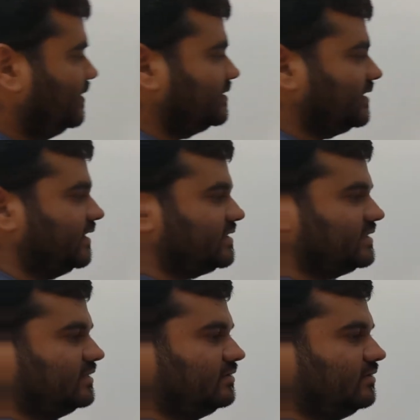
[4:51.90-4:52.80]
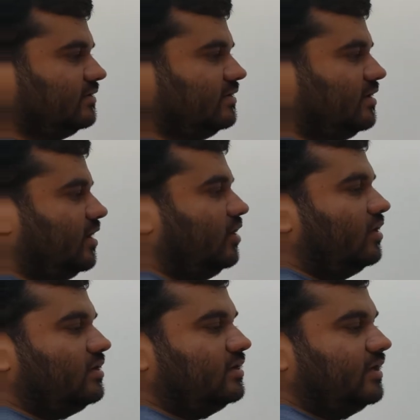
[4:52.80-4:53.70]
Stress
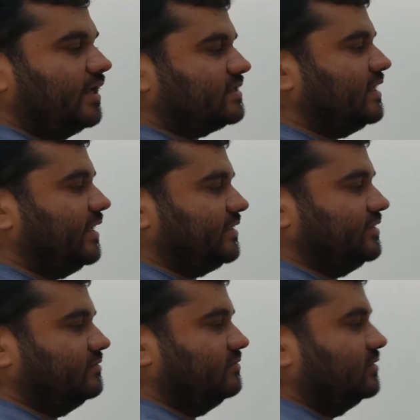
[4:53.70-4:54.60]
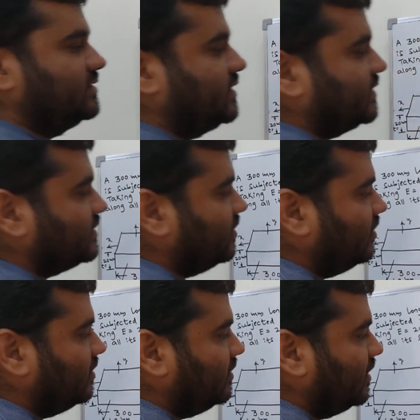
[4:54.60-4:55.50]
along x direction, stress
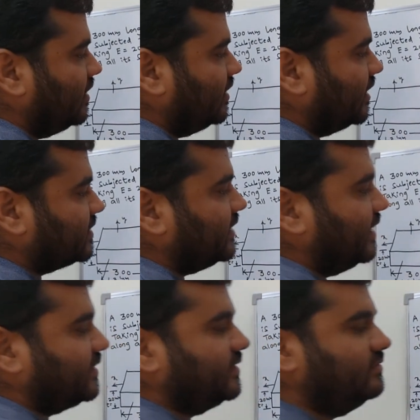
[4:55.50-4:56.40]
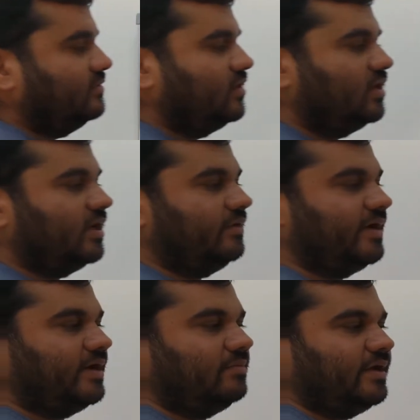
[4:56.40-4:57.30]
along x direction
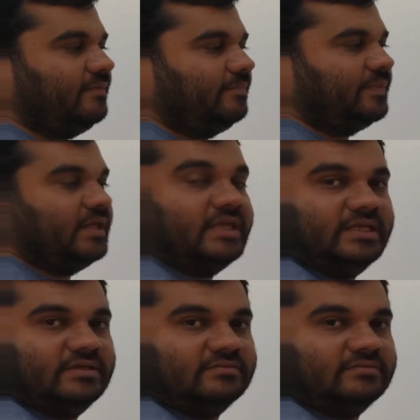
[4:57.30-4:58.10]
divided by E.